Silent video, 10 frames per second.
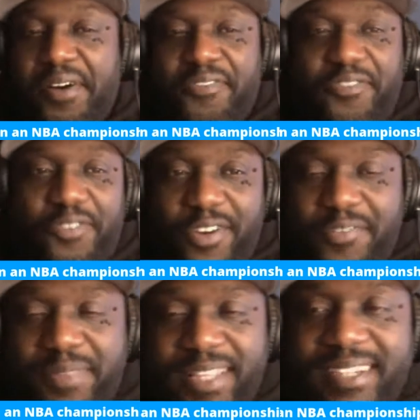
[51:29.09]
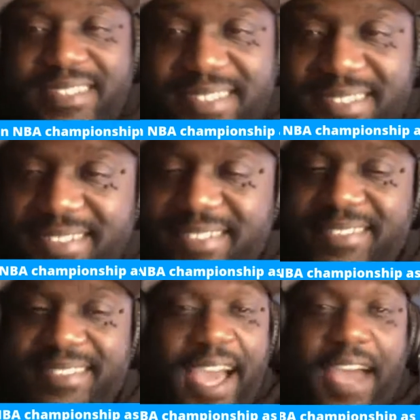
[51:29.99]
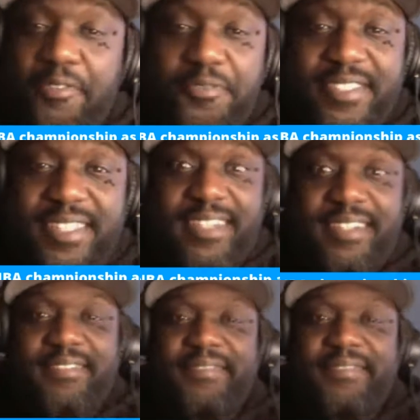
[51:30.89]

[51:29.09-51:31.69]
fourth place. I don't see it.